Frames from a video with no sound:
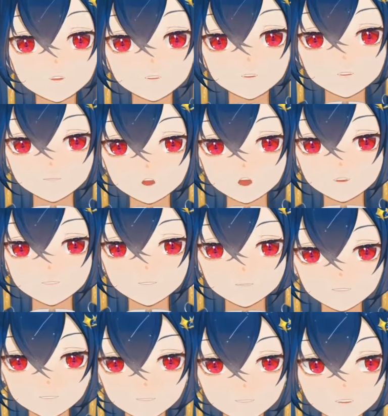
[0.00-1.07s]
with your friend.
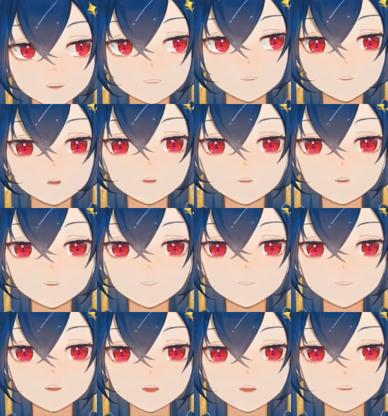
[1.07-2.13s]
Maybe play support
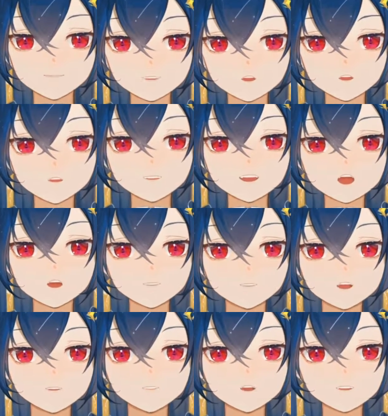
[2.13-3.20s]
and learn the game
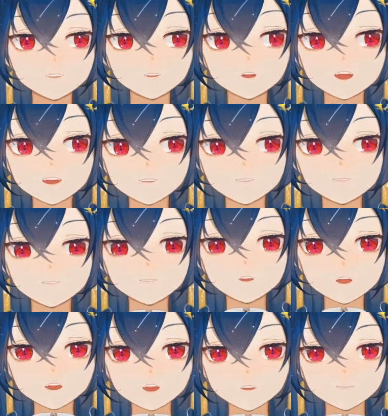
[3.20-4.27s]
that way, the mechanics of the
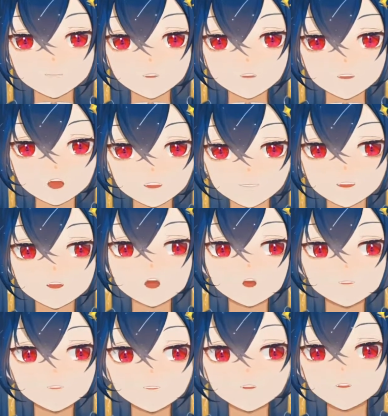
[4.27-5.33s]
game. And then I
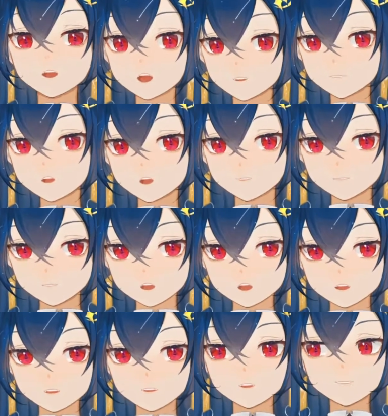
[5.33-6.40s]
would play ARAM
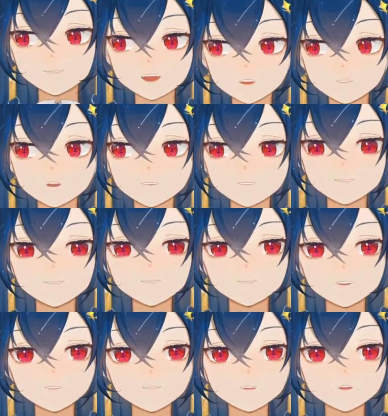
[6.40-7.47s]
because ARAM is the
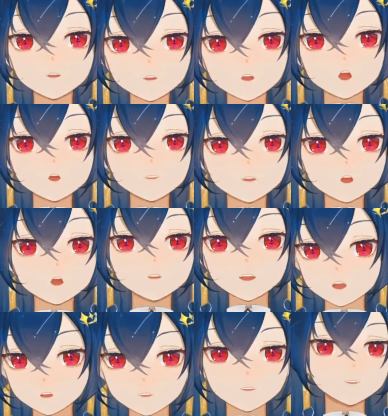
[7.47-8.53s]
best way to learn what all the characters